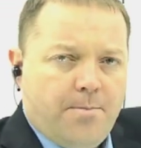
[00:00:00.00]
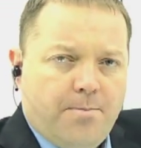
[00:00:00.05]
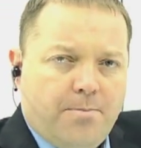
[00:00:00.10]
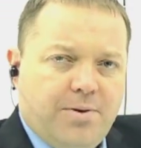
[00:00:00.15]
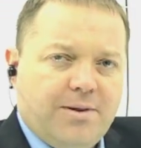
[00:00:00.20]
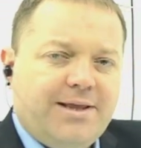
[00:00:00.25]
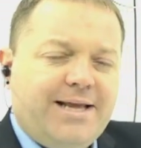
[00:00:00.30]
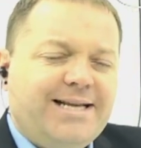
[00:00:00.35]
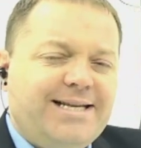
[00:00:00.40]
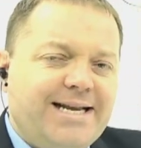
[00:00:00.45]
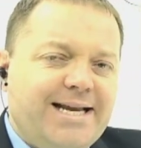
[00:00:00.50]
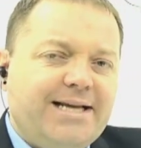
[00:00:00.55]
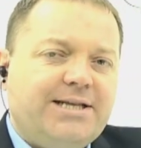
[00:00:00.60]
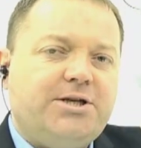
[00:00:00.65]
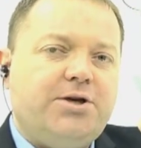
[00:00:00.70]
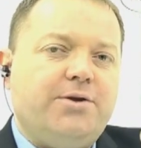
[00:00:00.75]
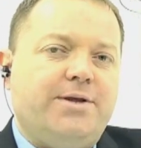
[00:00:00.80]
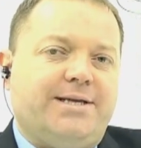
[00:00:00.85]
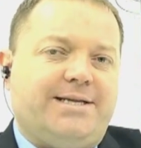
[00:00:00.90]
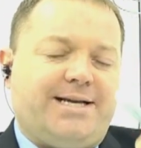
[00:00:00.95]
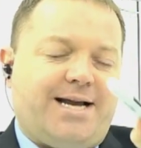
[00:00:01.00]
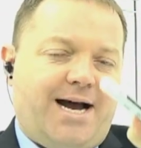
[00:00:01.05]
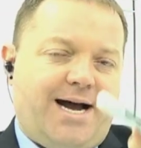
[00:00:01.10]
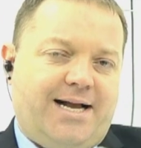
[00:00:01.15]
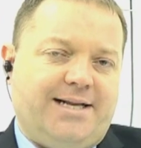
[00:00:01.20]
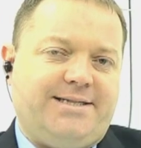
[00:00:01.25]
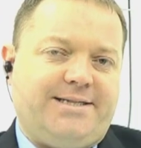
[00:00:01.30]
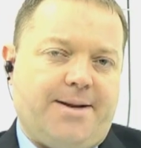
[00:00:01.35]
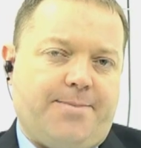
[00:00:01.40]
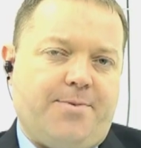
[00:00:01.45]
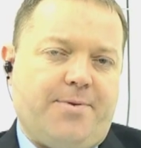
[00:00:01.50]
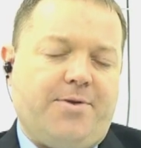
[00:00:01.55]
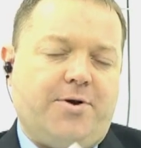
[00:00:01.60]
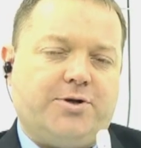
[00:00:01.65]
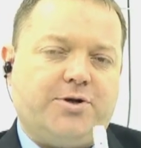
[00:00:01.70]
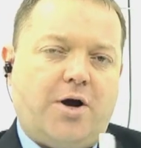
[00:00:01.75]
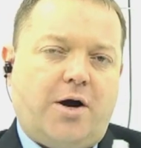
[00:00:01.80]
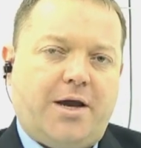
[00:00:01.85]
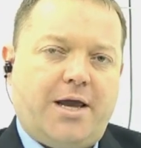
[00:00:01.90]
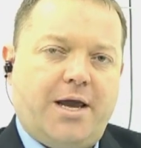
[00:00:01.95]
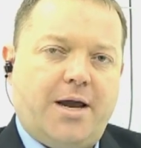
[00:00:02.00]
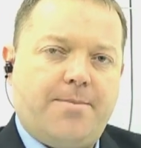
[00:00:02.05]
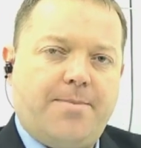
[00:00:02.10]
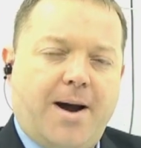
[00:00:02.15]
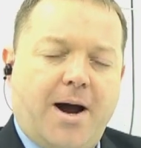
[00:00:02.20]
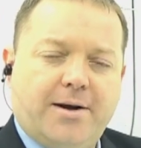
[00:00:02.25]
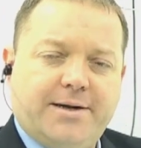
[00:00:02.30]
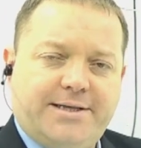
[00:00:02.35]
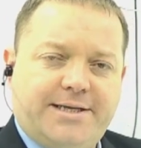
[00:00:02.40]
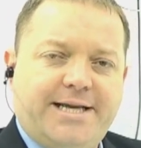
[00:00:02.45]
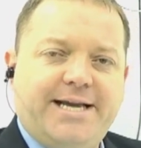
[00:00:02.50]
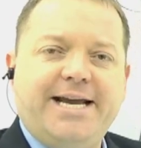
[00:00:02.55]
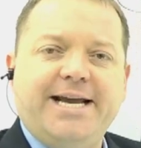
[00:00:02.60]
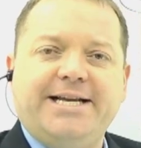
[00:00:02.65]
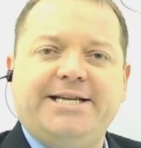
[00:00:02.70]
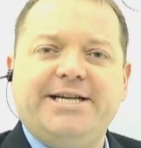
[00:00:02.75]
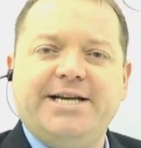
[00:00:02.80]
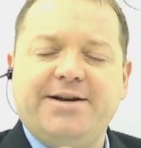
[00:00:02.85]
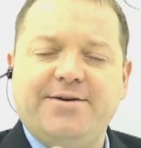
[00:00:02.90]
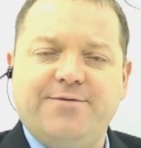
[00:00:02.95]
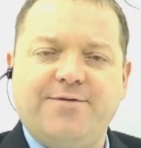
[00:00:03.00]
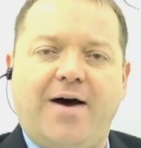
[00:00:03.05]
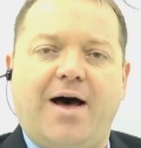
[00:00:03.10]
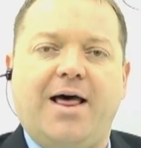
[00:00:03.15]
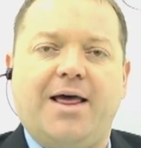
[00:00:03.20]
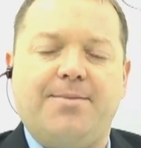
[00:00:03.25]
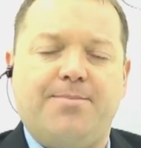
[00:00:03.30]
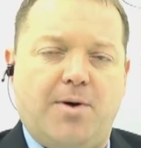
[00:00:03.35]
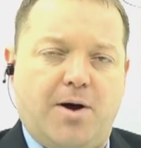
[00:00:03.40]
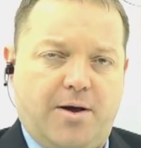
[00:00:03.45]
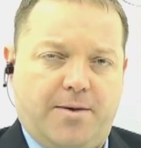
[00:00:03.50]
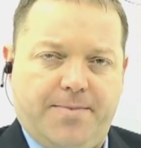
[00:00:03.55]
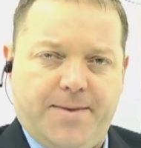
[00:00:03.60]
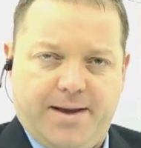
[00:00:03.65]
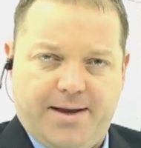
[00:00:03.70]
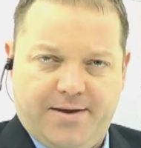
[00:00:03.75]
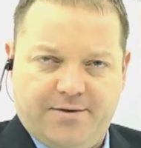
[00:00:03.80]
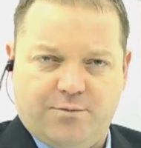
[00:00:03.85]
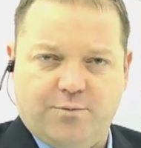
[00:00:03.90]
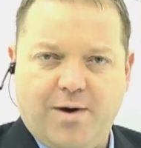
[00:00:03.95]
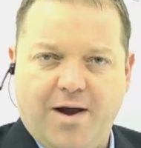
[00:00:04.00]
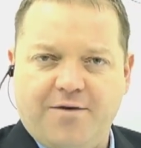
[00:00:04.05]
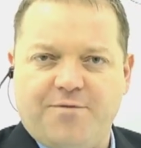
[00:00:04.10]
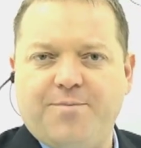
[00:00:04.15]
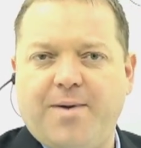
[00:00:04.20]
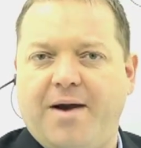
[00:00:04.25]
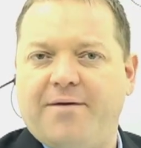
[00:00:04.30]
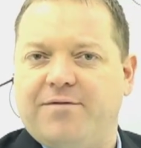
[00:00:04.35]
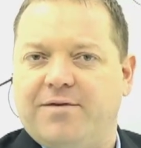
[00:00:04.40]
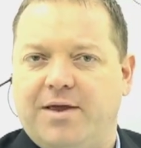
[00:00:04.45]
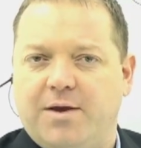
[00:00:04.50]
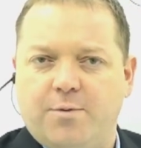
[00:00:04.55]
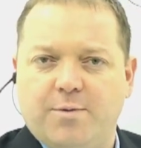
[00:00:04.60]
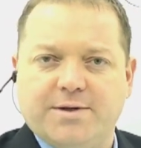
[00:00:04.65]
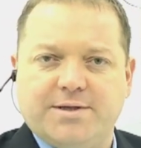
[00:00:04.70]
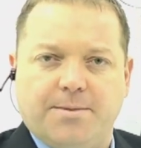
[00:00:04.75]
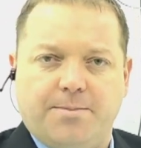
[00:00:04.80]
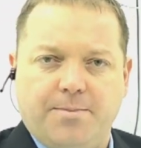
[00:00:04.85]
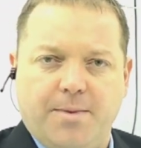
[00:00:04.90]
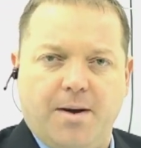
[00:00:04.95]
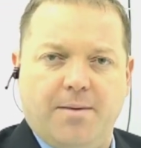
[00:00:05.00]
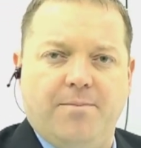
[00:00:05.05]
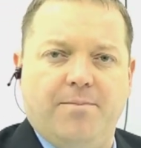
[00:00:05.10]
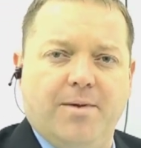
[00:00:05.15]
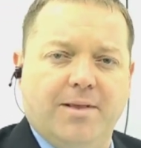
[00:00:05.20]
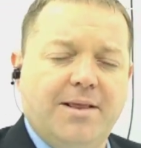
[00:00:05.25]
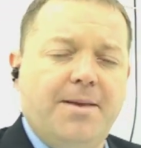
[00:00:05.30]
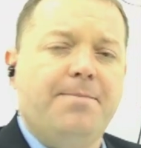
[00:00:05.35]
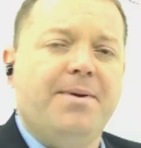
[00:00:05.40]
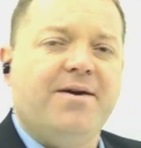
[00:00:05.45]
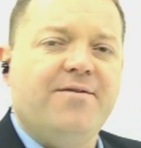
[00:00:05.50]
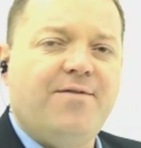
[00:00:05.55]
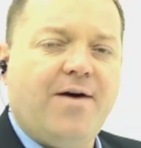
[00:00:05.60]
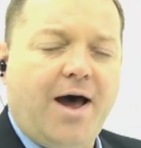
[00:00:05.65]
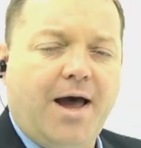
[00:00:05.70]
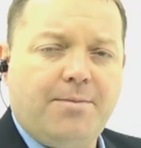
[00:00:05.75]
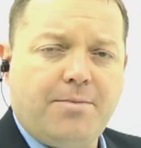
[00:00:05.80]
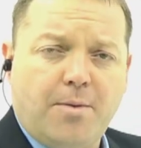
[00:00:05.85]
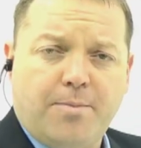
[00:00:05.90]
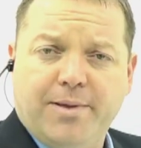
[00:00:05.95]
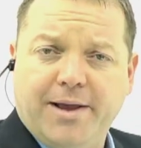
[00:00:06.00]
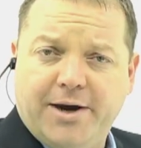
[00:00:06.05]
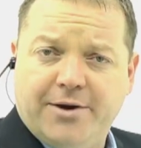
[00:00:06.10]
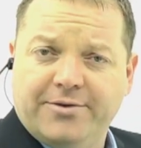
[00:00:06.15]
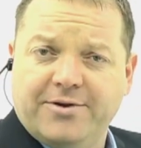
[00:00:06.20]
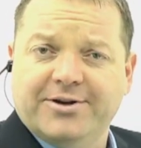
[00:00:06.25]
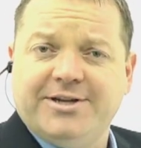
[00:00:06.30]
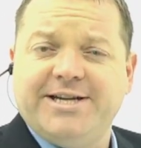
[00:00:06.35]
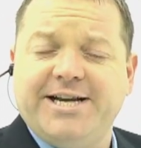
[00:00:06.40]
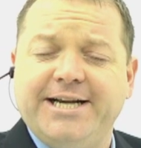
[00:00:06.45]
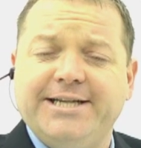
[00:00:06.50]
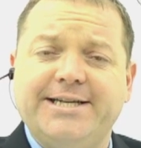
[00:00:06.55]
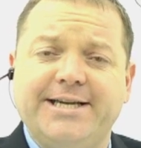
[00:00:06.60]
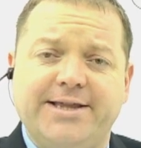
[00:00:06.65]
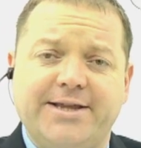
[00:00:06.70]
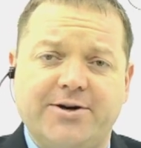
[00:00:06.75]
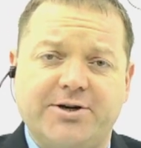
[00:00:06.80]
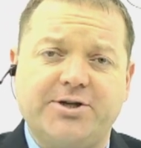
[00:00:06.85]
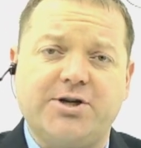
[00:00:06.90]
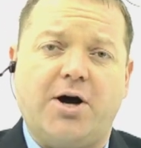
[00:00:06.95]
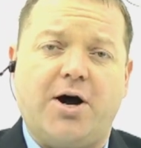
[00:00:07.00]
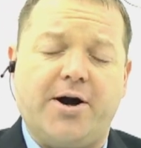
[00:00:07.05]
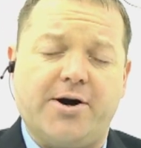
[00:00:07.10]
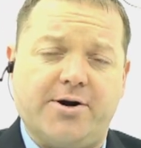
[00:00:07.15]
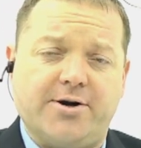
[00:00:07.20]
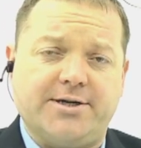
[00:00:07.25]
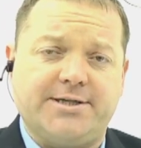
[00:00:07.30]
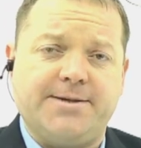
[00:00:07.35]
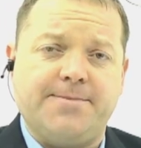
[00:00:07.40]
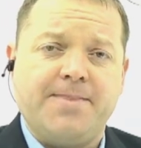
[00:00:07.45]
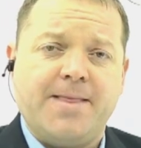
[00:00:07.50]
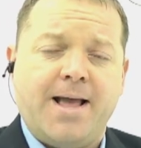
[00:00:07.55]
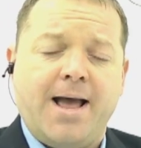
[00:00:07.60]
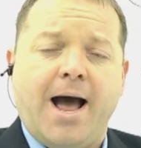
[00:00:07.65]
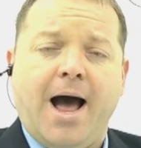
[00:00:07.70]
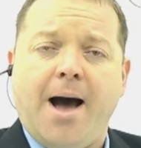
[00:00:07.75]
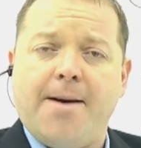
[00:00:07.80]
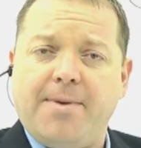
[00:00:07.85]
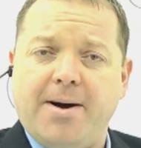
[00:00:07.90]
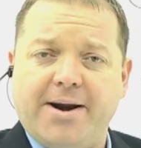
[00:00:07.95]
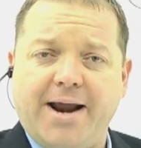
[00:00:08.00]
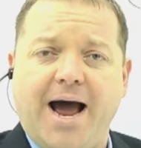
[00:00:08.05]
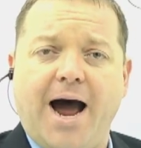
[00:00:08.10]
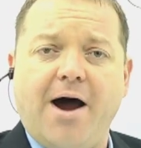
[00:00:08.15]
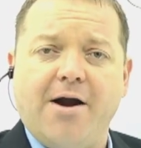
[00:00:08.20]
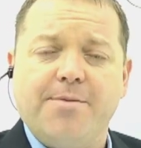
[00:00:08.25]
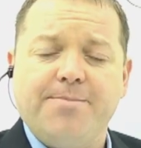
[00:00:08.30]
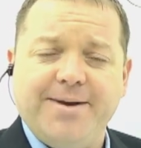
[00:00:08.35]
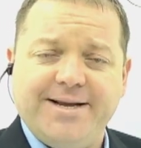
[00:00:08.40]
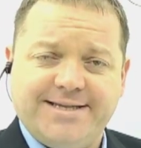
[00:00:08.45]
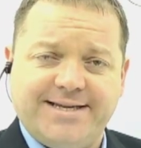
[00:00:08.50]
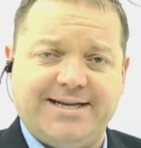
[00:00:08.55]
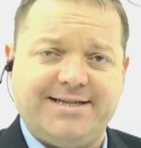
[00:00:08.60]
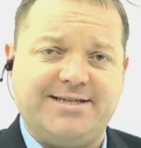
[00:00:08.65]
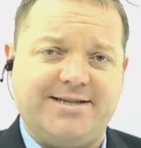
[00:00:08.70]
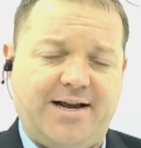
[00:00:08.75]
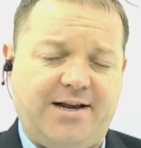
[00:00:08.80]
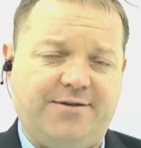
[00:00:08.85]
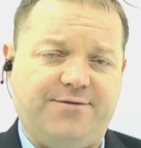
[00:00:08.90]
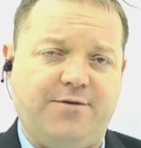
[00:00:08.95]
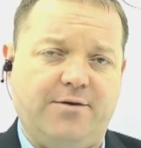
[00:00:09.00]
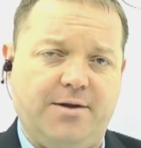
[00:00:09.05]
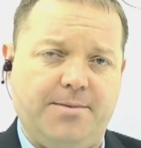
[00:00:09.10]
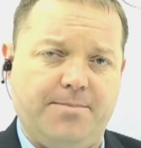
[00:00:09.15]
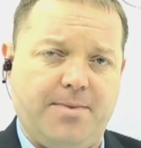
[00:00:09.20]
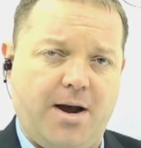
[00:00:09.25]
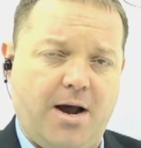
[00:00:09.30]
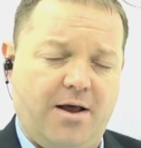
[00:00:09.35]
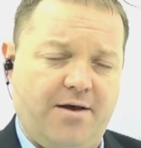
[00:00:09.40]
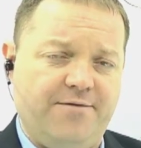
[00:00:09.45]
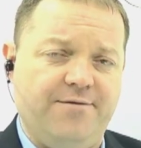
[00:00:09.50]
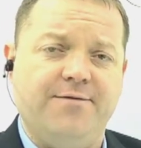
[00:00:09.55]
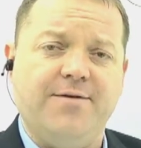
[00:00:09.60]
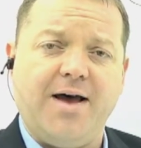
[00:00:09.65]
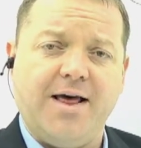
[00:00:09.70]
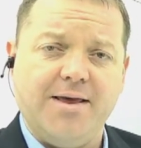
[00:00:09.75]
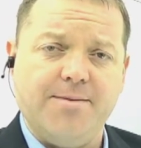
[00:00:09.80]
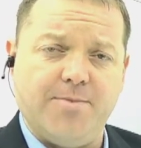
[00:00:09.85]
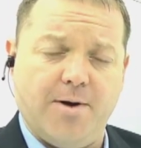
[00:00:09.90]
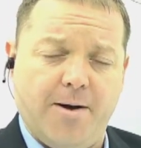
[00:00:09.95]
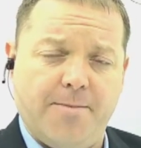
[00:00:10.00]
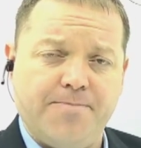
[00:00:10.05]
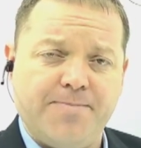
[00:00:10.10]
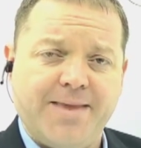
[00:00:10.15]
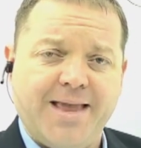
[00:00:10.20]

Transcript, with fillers: But listening to this concept, when they're talking about teaching volleyball, his wife Beverly was an Olympic volleyball player, and they're teaching their daughters about how to be successful in volleyball.